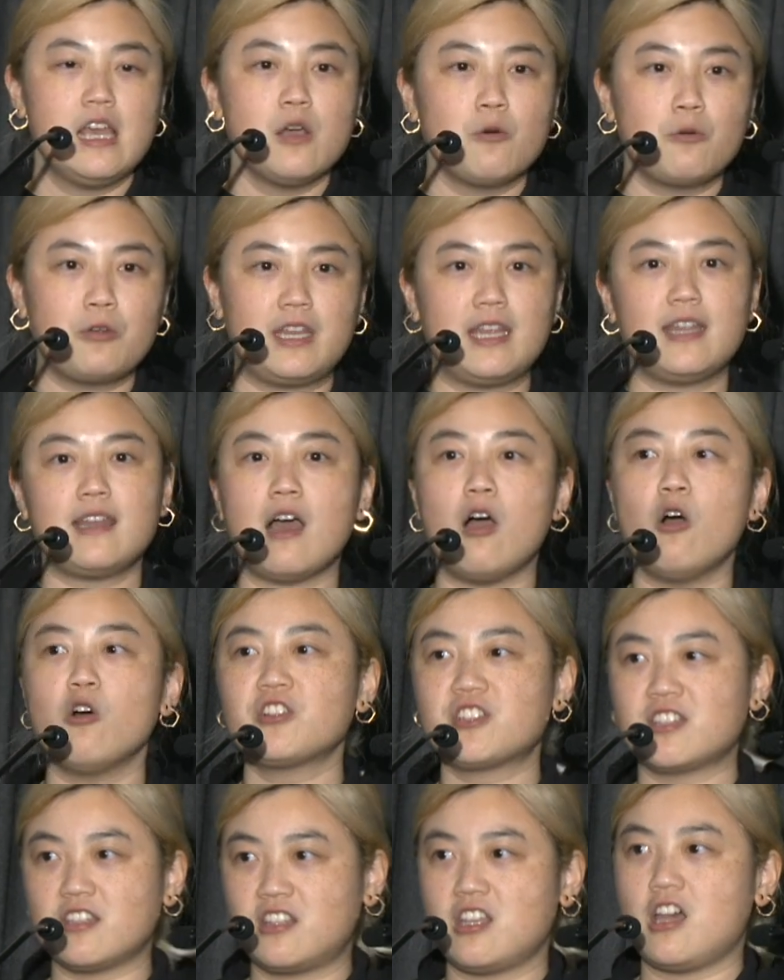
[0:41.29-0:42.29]
we did
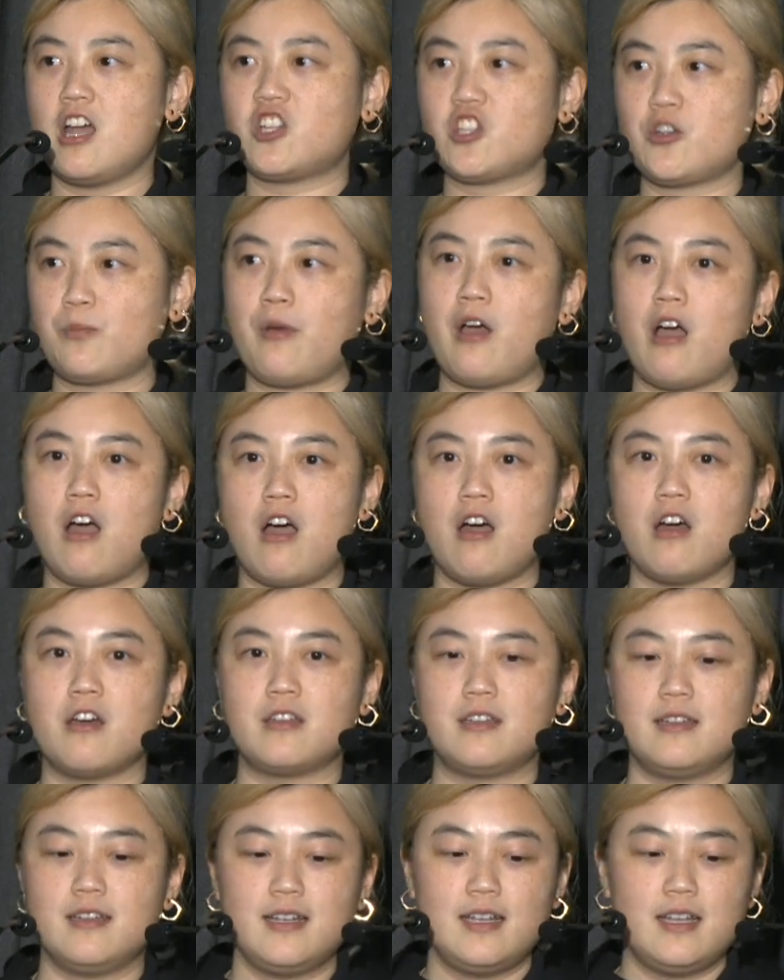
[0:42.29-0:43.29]
also touch
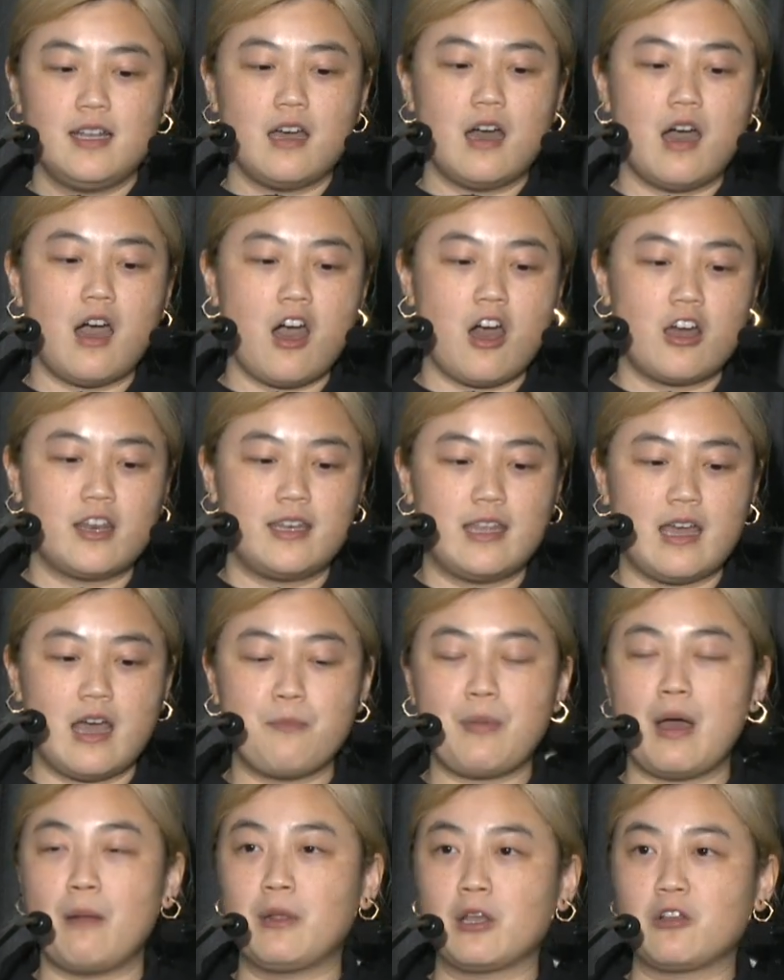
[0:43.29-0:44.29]
upon on
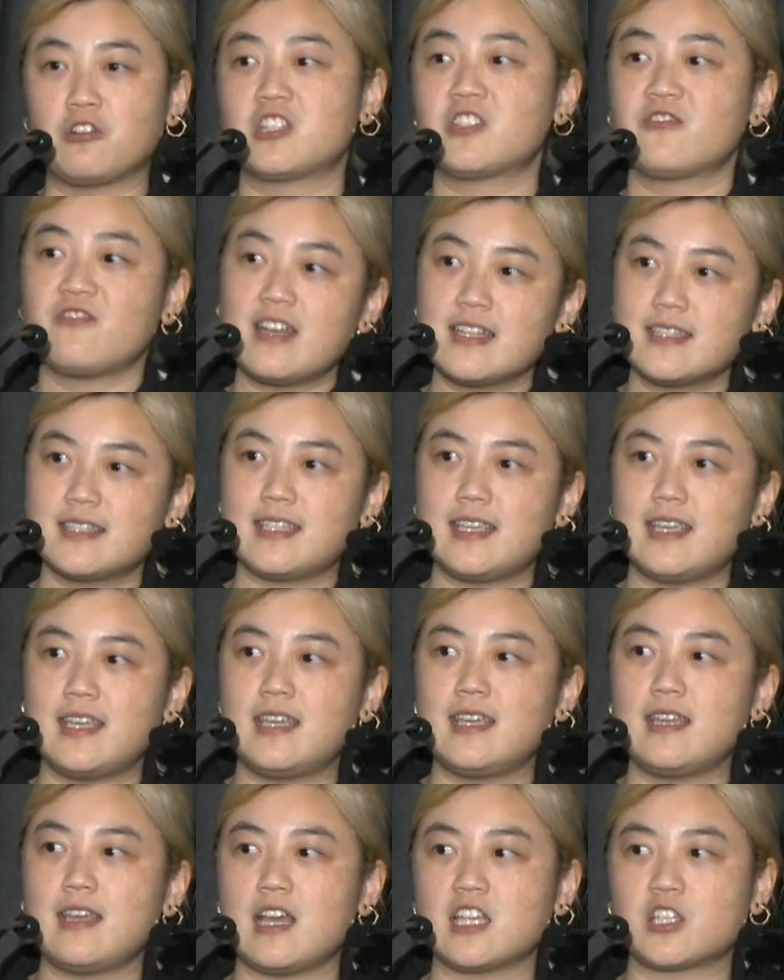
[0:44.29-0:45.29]
public goods
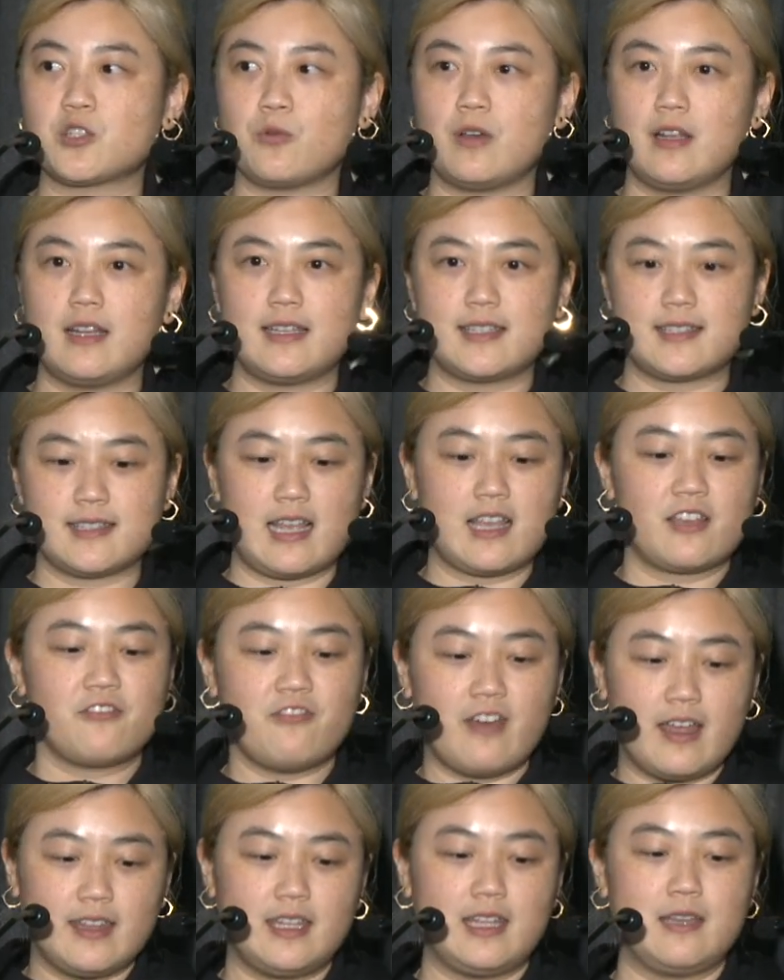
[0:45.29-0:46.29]
funding as well as like
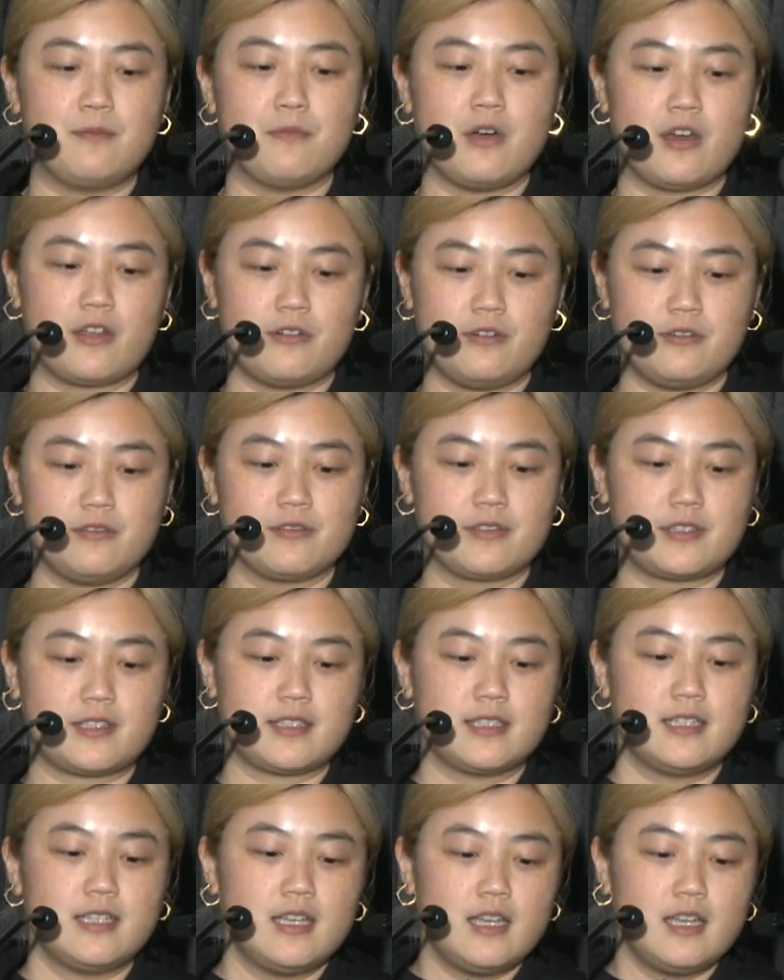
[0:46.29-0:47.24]
funding models